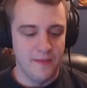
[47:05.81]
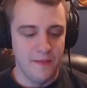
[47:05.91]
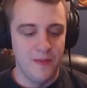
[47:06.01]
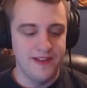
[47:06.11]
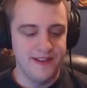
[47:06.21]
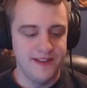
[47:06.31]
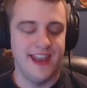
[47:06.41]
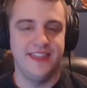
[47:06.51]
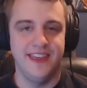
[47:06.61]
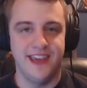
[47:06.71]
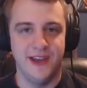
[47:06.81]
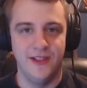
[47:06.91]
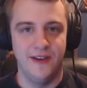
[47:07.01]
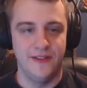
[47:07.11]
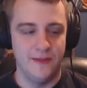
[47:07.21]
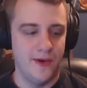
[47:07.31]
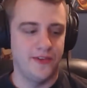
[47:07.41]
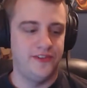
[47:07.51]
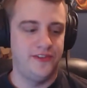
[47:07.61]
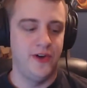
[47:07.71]
moment that I think you'll love the
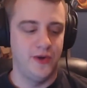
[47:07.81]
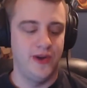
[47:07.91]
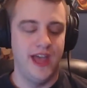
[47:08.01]
most, Joe,